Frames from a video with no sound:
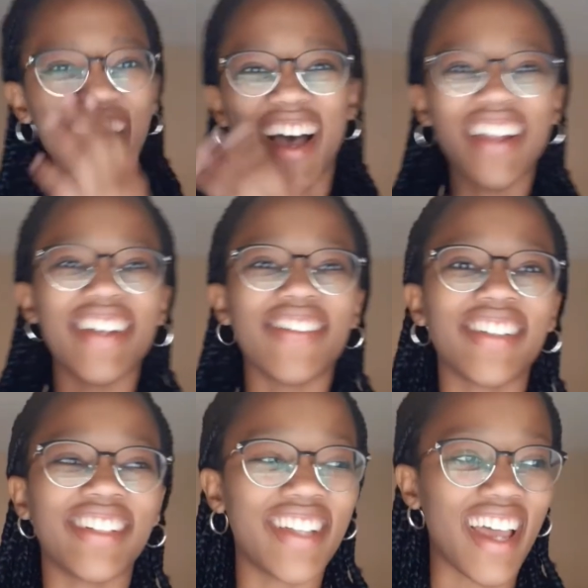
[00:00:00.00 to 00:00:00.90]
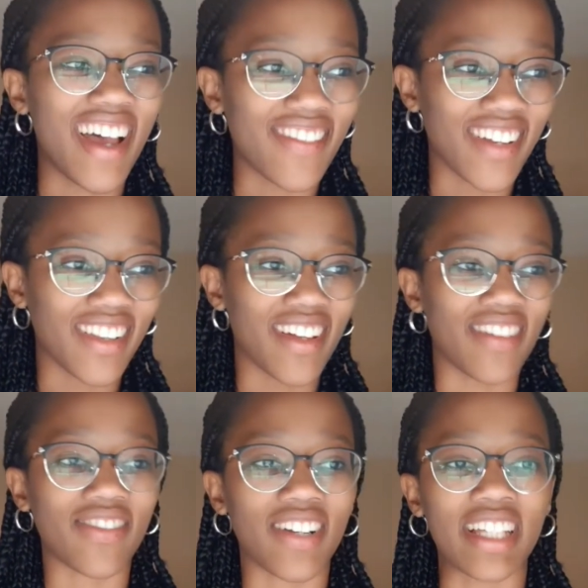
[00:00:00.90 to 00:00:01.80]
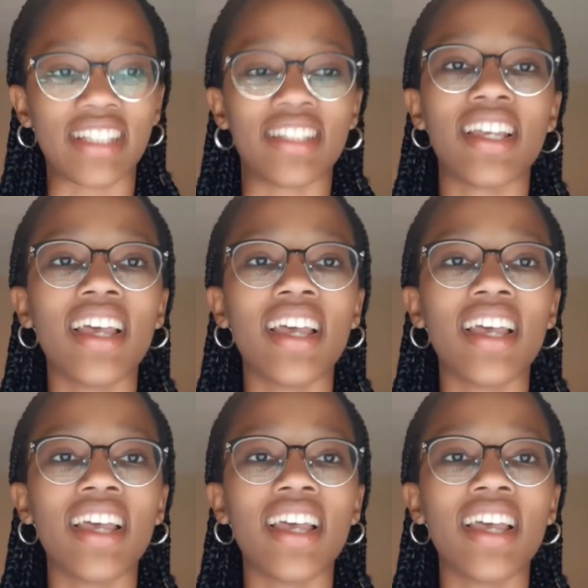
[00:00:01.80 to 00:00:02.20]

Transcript: didn't have like a lot of friends,